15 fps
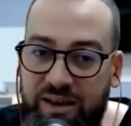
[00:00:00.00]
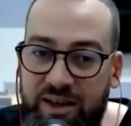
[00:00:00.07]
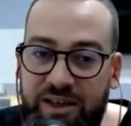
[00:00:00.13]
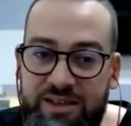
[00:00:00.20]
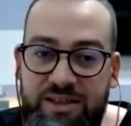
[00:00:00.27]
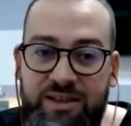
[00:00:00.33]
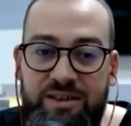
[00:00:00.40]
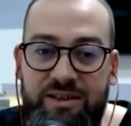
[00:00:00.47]

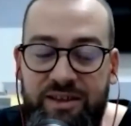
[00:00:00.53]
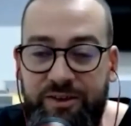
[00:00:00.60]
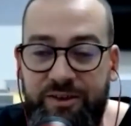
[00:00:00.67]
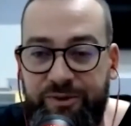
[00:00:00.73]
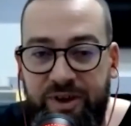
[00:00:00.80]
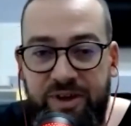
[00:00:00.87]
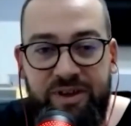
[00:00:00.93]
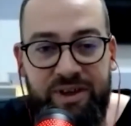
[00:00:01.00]
Is it
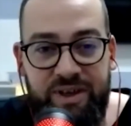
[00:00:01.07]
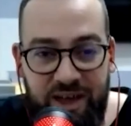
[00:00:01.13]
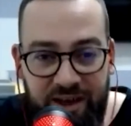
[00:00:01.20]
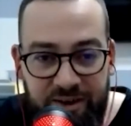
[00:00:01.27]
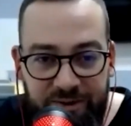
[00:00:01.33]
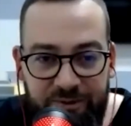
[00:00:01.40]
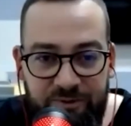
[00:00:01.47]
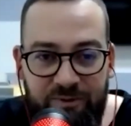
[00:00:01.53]
different
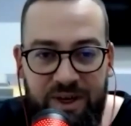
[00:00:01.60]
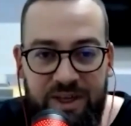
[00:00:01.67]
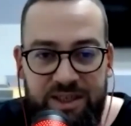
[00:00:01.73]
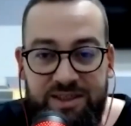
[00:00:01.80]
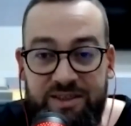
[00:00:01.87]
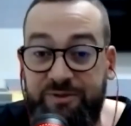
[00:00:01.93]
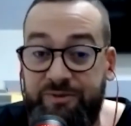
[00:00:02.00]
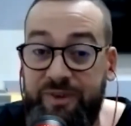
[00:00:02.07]
enough?
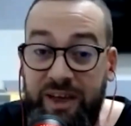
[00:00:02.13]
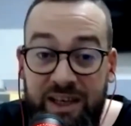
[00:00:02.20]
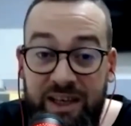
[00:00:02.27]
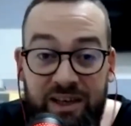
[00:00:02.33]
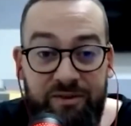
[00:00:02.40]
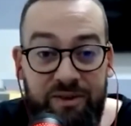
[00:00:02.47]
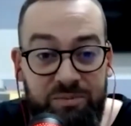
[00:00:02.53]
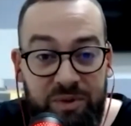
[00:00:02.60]
What's the
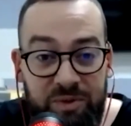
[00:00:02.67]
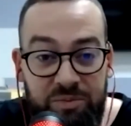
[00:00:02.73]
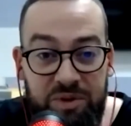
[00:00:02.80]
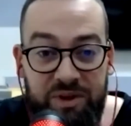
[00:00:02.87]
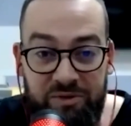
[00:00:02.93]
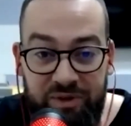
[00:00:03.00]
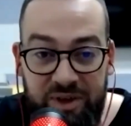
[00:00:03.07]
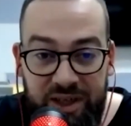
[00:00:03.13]
feeling when people
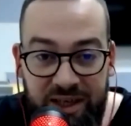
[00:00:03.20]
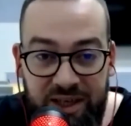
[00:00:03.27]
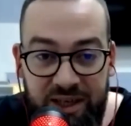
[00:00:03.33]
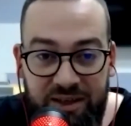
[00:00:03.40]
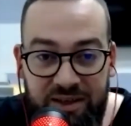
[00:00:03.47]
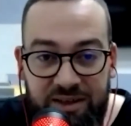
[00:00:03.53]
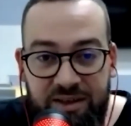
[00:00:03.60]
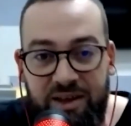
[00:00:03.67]
are reading
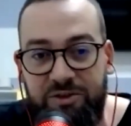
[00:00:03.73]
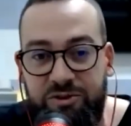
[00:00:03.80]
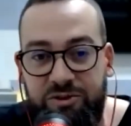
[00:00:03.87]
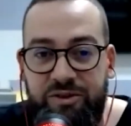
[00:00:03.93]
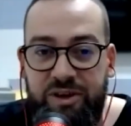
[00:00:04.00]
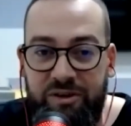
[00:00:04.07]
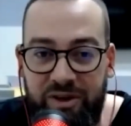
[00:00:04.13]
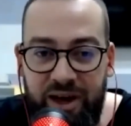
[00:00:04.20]
it? How do
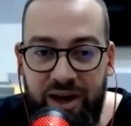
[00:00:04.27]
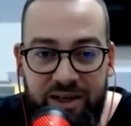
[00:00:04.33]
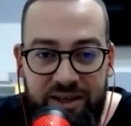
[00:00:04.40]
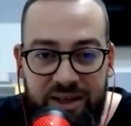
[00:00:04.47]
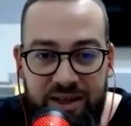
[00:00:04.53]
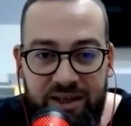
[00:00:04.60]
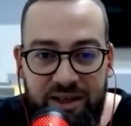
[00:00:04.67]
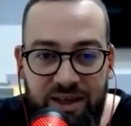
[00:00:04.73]
they
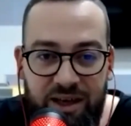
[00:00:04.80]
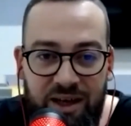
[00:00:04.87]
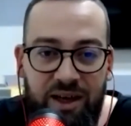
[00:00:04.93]
reacting?